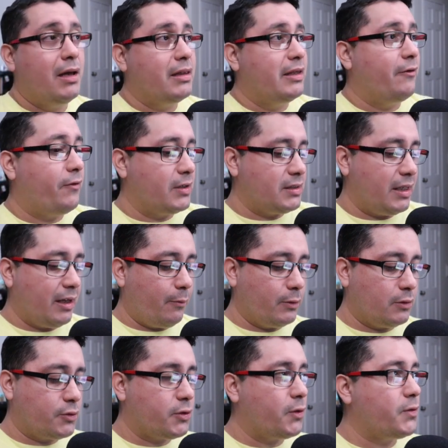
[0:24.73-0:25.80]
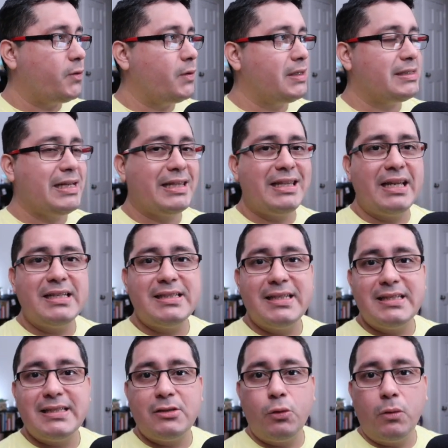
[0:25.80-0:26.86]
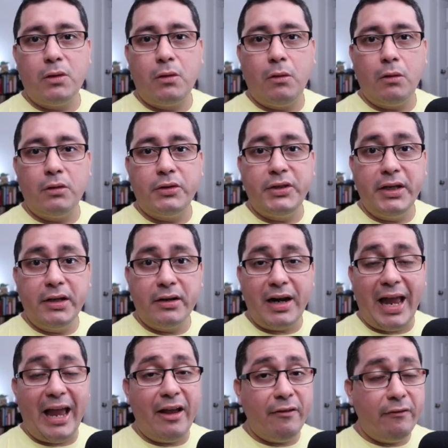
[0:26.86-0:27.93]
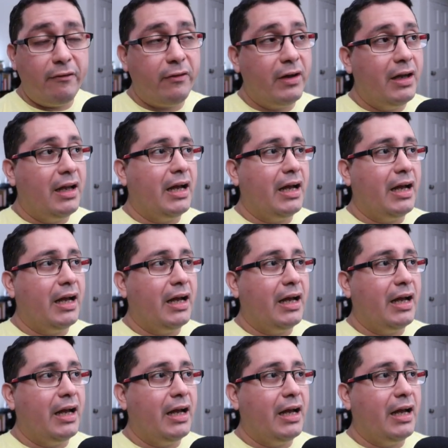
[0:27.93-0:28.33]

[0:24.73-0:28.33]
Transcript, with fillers: The first thing I want to show you is that there is this tool called direnv,